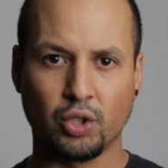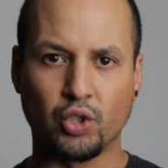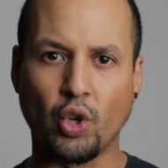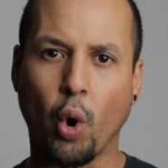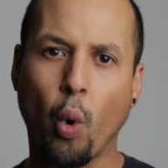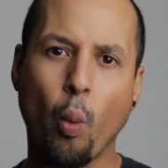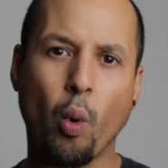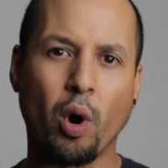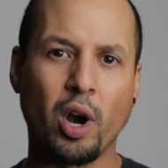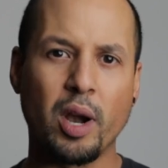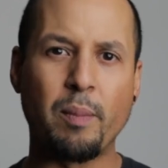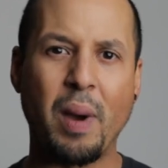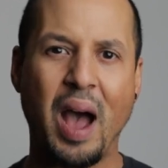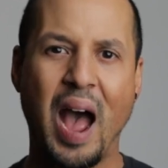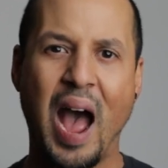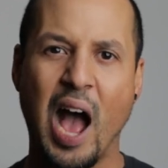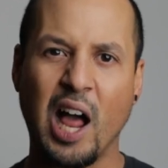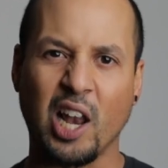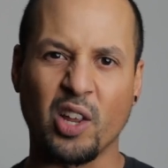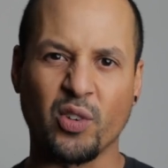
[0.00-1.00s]
Don't worry
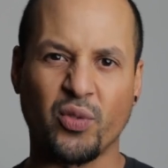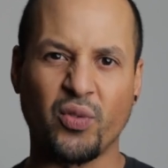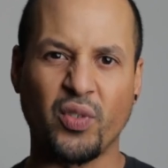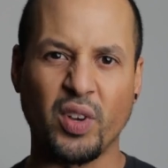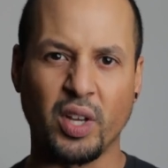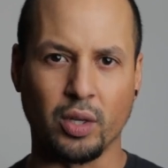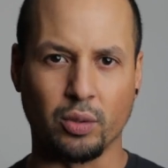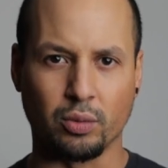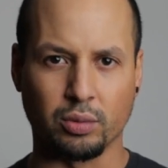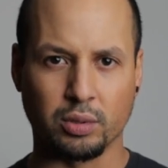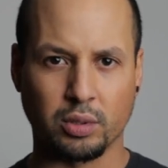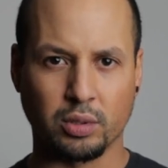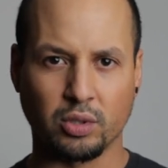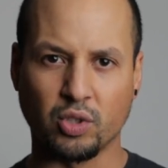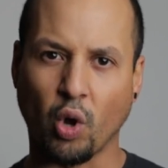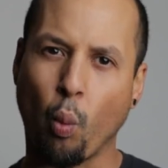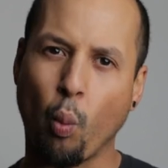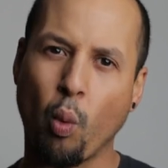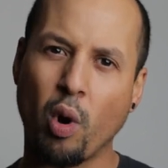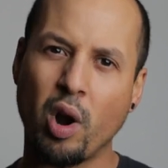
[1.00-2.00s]
about how it feels.
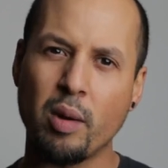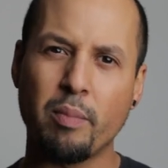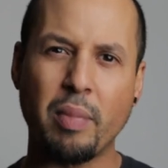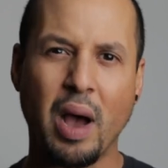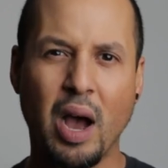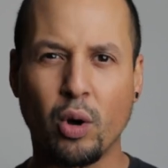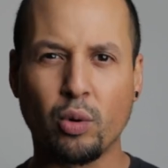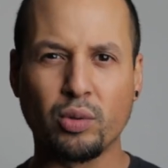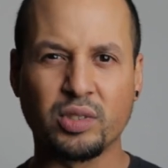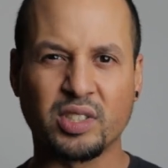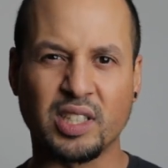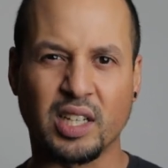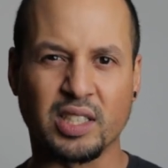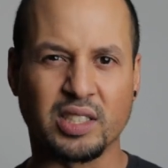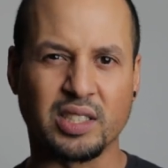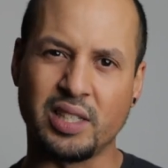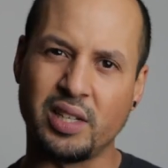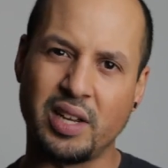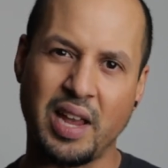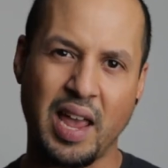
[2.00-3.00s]
Don't worry about who
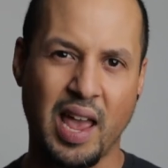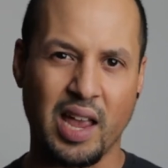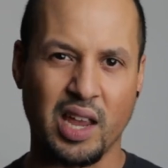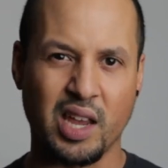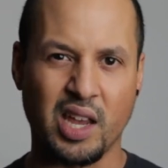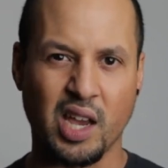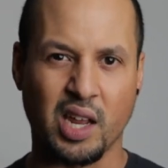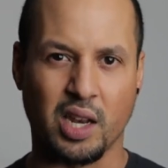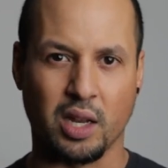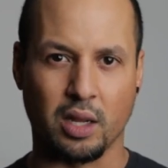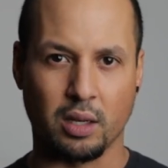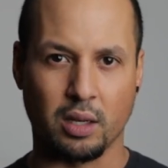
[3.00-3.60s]
says you can't get